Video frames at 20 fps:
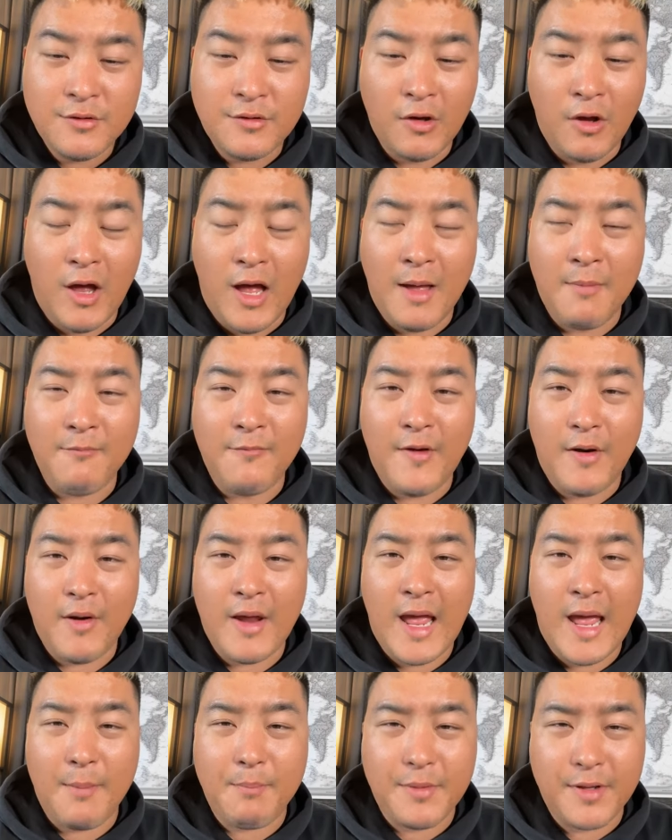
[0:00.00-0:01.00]
So I'm
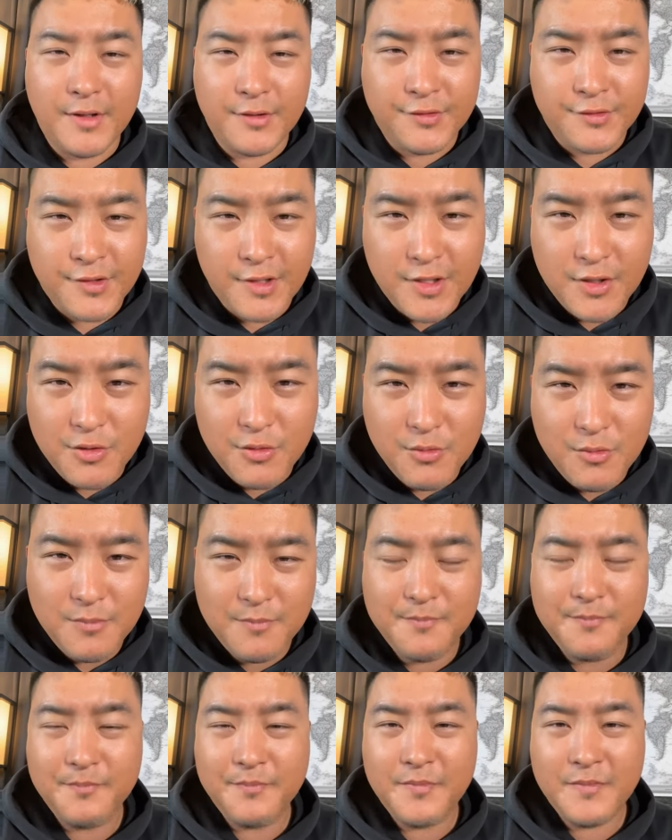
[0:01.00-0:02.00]
very happy to see you.
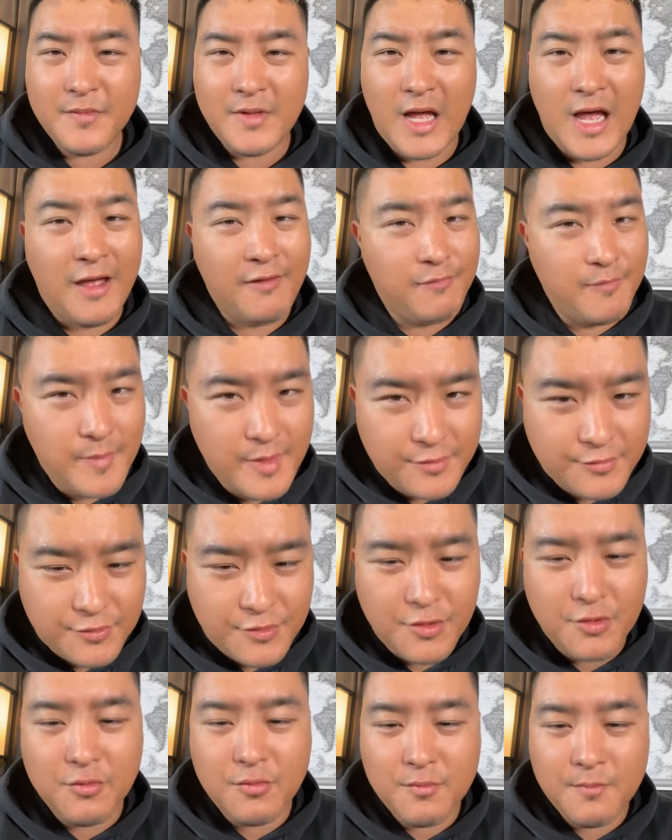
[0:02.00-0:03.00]
I've
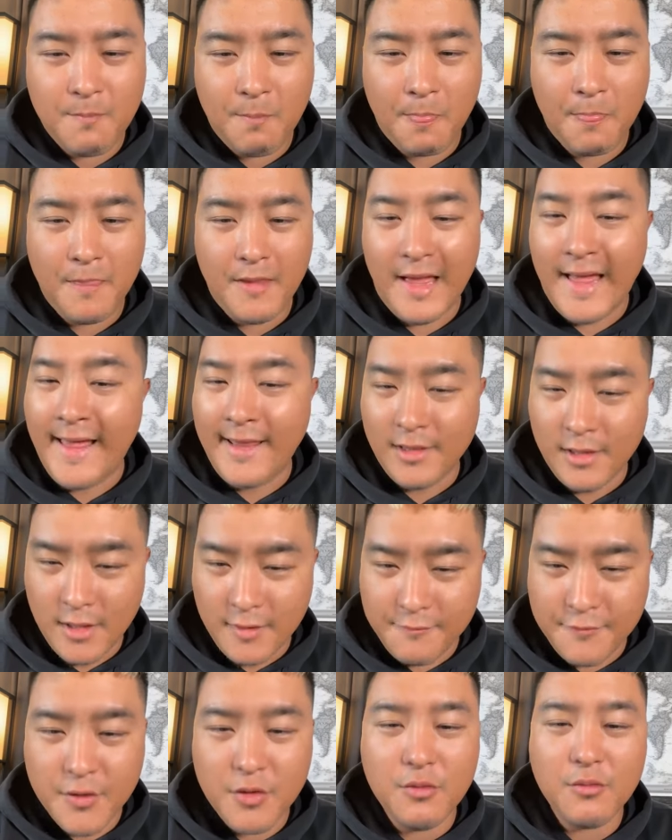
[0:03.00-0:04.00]
missed you. I
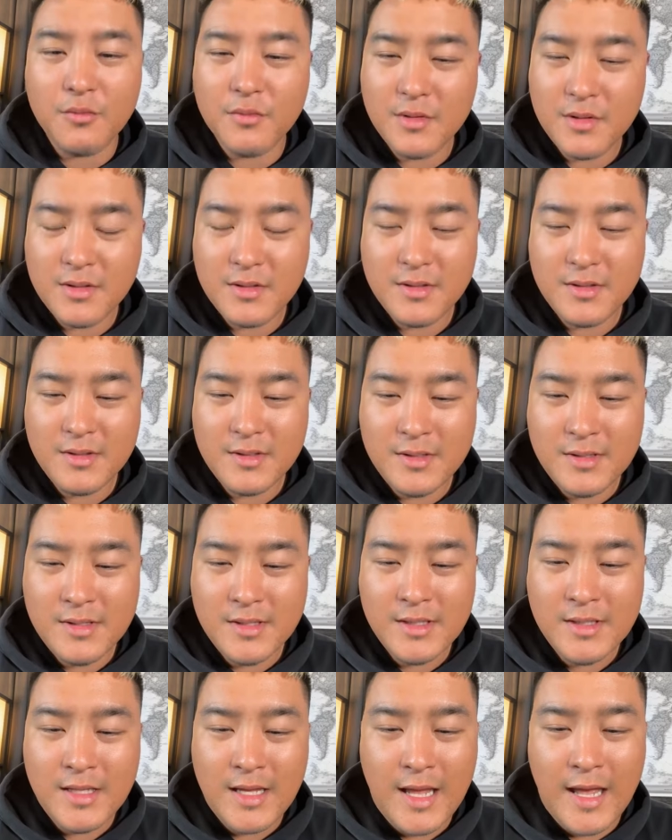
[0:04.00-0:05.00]
love you.
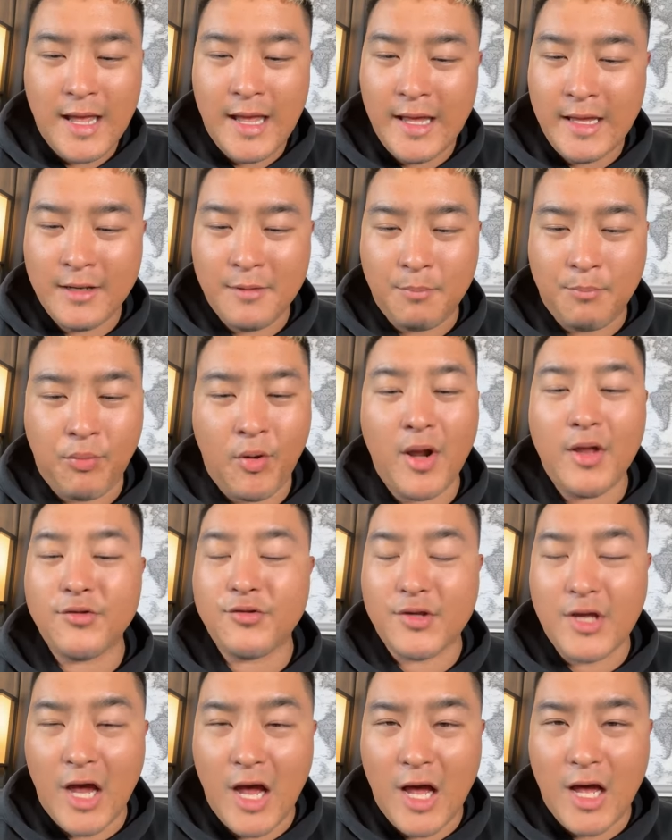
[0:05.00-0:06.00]
And
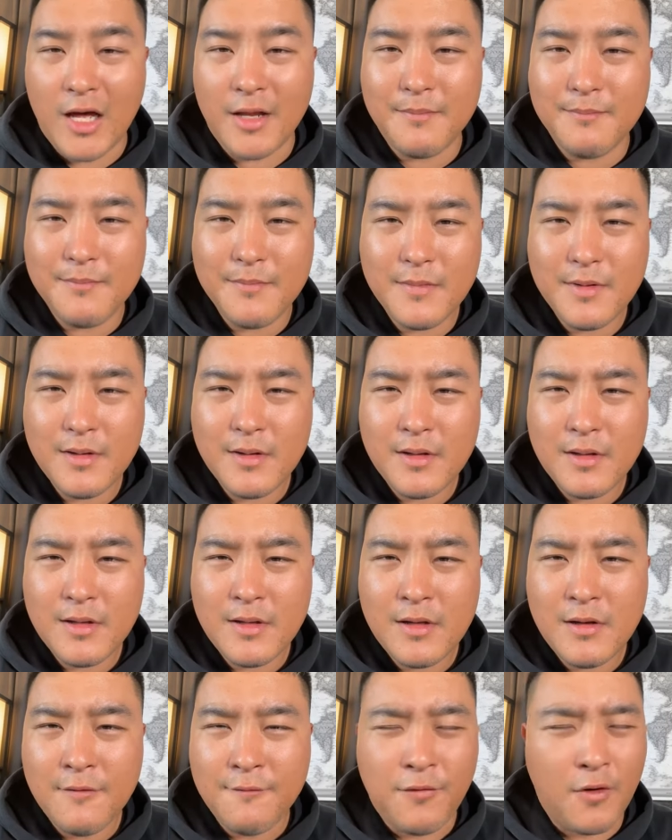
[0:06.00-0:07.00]
praise God
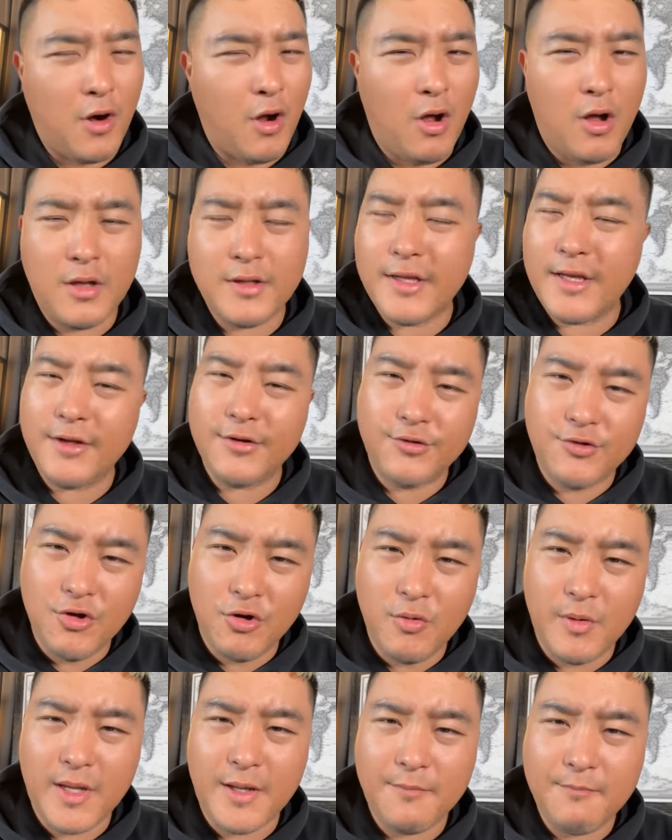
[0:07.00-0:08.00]
for all that He's
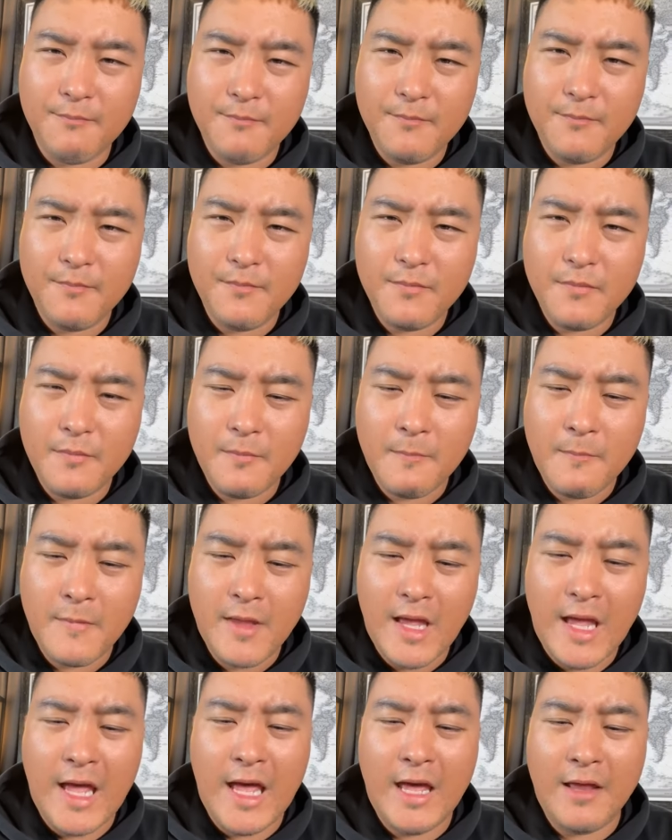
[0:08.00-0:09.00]
doing
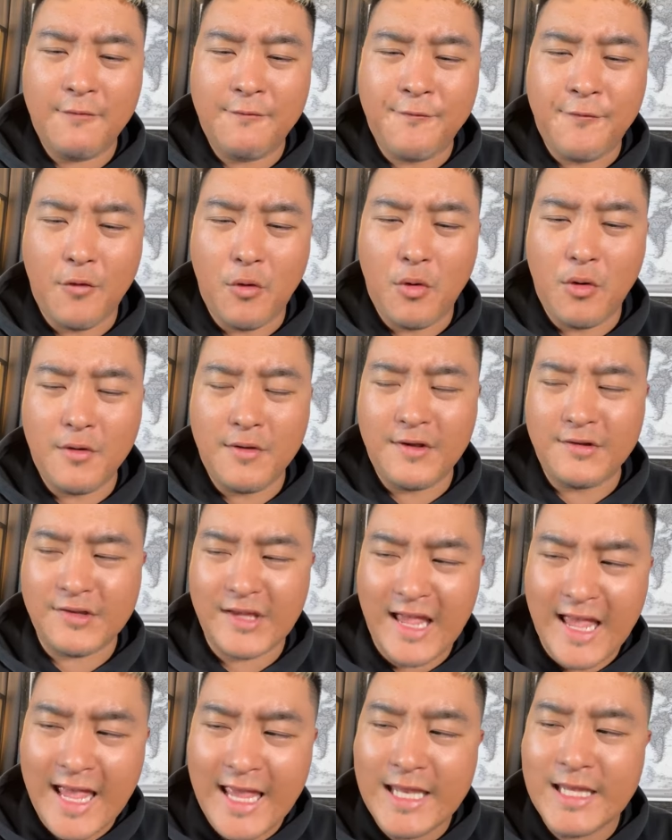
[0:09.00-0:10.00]
and for
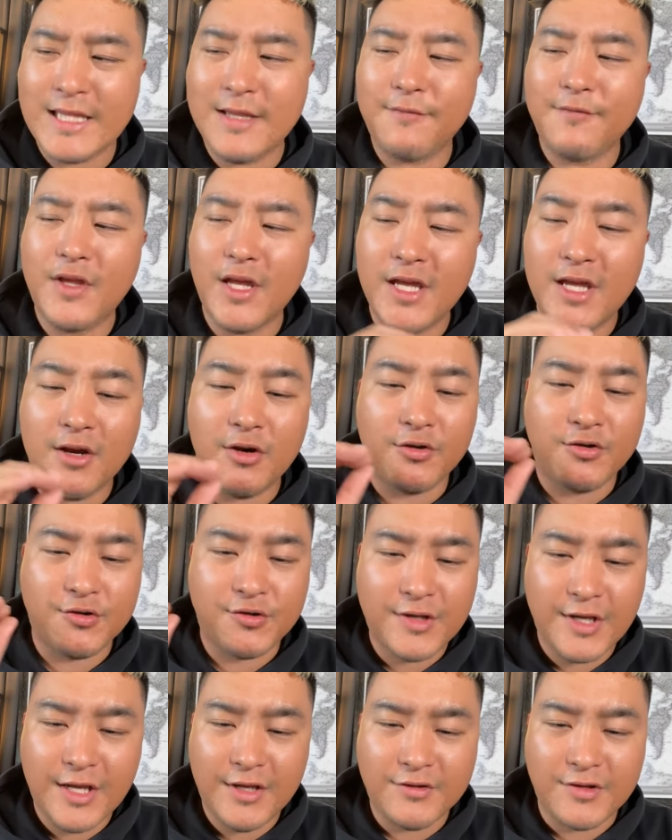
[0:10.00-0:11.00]
this end of the year
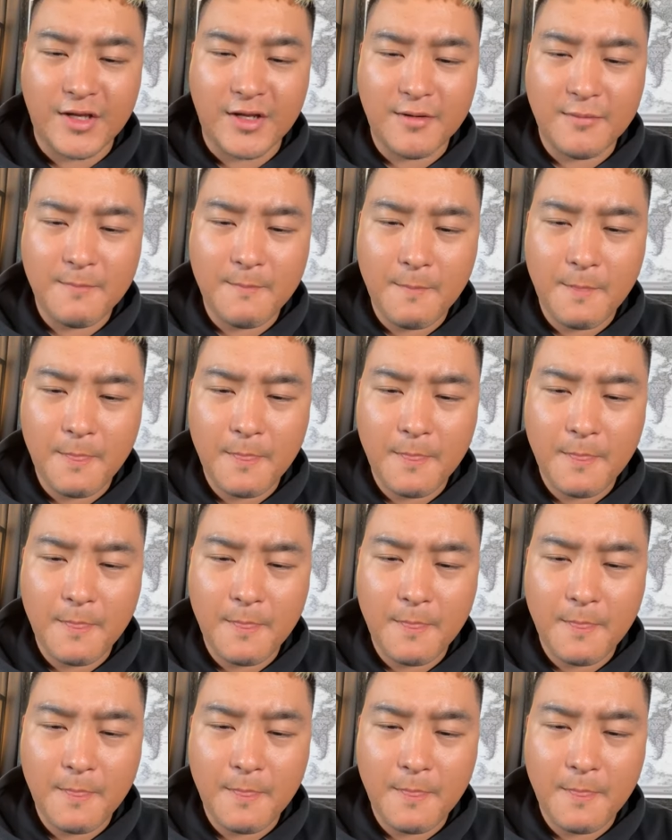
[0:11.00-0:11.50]
season.